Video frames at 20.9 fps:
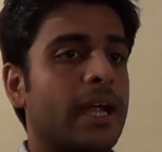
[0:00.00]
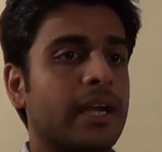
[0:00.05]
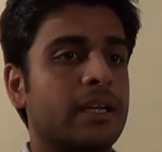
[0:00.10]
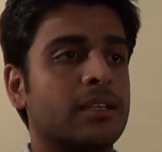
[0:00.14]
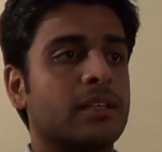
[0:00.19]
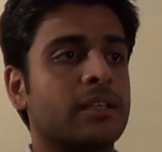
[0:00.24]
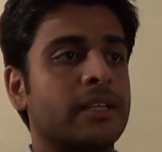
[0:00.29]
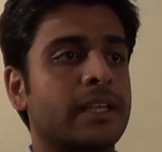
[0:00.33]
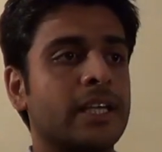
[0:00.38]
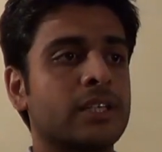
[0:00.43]

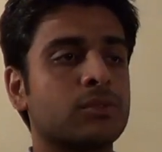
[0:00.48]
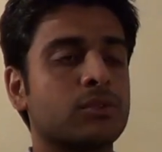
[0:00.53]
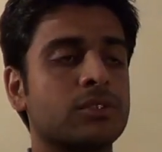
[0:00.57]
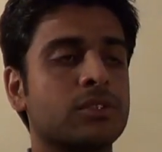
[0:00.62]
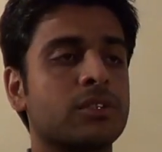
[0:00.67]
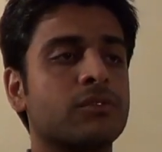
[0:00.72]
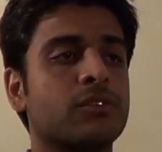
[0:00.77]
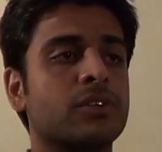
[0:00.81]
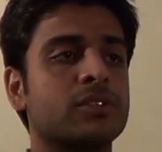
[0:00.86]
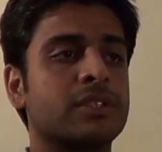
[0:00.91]
And the next
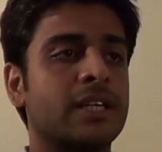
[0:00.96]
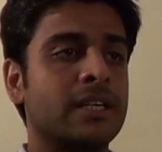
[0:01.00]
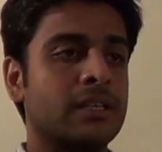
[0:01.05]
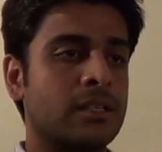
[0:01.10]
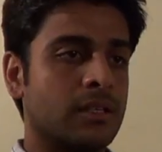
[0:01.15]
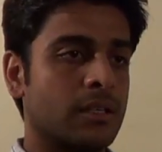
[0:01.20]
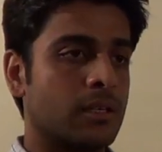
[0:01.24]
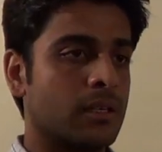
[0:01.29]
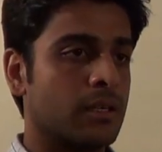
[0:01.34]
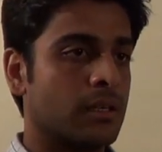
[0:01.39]
question was
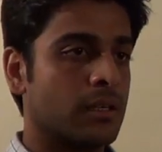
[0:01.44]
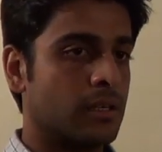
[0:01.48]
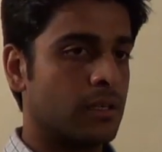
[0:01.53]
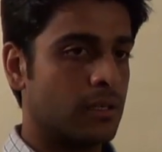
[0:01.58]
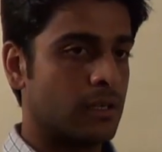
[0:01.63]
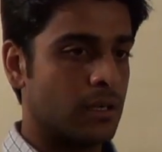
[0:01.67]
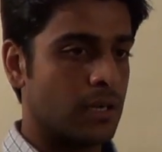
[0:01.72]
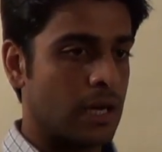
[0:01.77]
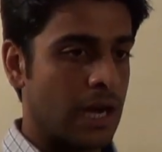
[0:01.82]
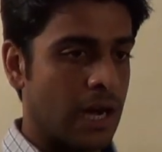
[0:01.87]
that uh,
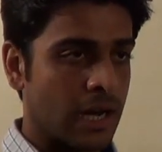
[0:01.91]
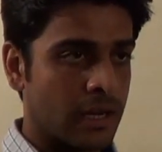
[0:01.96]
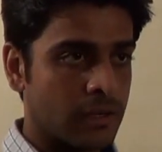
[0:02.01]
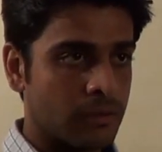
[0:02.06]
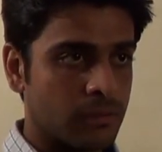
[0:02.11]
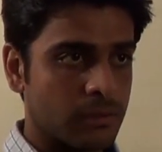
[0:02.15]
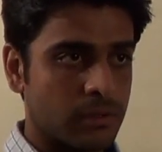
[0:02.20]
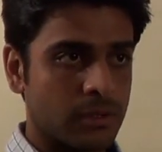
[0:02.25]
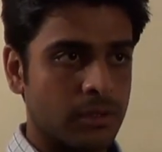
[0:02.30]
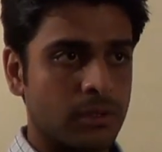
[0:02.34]
uh,
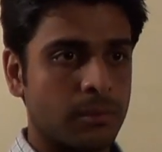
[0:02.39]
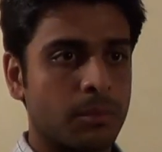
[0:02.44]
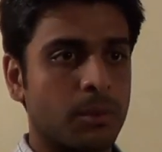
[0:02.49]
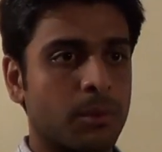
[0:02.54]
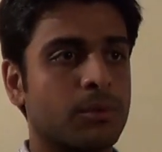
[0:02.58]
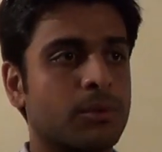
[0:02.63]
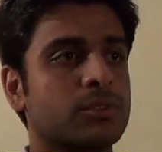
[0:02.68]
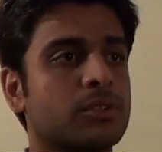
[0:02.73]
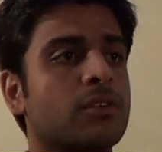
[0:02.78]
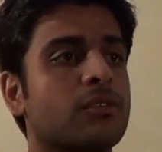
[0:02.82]
our uh,
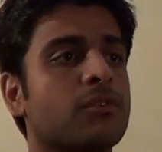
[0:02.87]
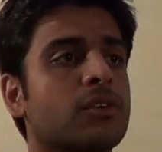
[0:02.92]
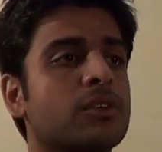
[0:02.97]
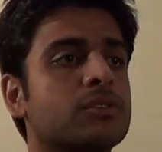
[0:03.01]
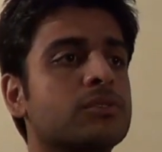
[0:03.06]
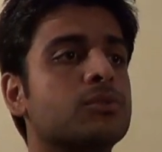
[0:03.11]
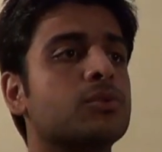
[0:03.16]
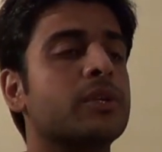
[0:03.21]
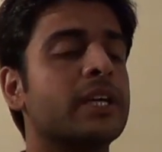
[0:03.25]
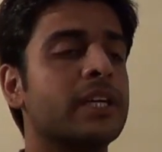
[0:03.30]
proportional
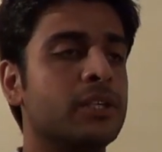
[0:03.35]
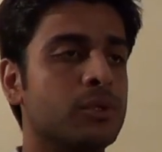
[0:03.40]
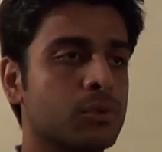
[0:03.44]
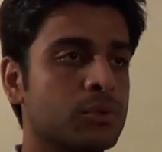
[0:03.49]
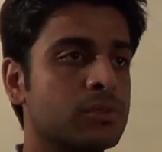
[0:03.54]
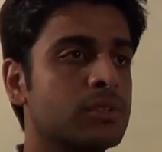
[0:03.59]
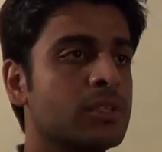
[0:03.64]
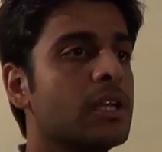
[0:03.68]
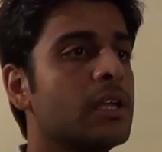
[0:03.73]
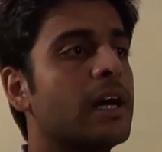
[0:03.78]
was today
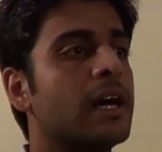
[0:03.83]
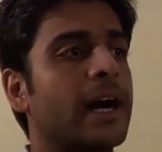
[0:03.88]
used.